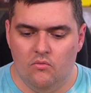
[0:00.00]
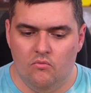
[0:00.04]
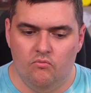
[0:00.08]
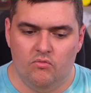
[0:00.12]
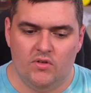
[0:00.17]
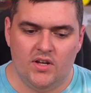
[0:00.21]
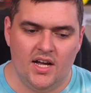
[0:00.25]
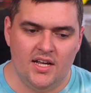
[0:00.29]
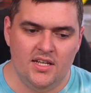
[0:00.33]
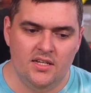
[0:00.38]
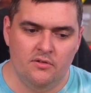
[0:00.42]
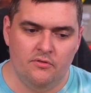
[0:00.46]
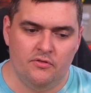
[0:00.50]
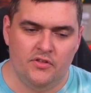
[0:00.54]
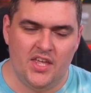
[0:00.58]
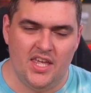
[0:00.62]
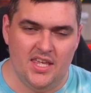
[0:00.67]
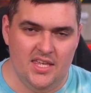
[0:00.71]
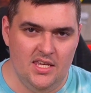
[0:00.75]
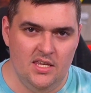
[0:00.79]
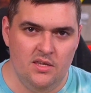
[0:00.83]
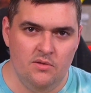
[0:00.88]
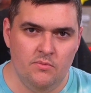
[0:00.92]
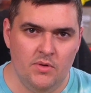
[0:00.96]
kind of
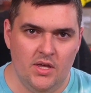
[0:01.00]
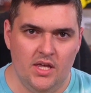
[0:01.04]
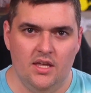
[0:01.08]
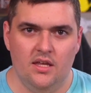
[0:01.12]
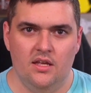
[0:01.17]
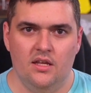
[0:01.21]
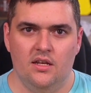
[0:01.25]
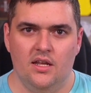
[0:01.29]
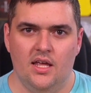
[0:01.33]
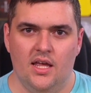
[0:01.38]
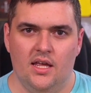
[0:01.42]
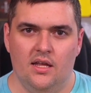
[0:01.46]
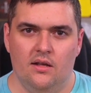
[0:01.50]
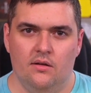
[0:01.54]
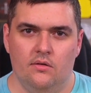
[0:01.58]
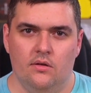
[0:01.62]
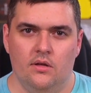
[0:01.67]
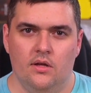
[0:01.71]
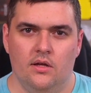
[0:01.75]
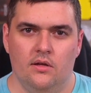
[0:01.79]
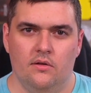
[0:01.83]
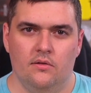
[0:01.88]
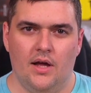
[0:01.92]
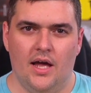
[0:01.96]
came in, and
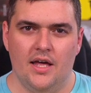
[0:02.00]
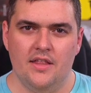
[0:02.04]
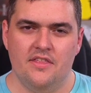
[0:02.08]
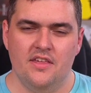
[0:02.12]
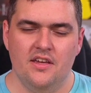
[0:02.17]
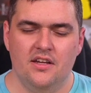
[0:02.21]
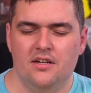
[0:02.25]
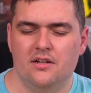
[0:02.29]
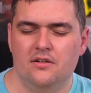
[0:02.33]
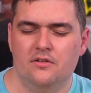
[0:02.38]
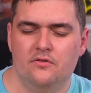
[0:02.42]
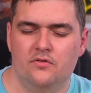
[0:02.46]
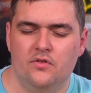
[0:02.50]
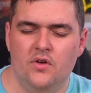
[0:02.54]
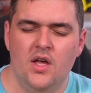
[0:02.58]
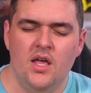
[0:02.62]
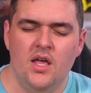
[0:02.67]
I think of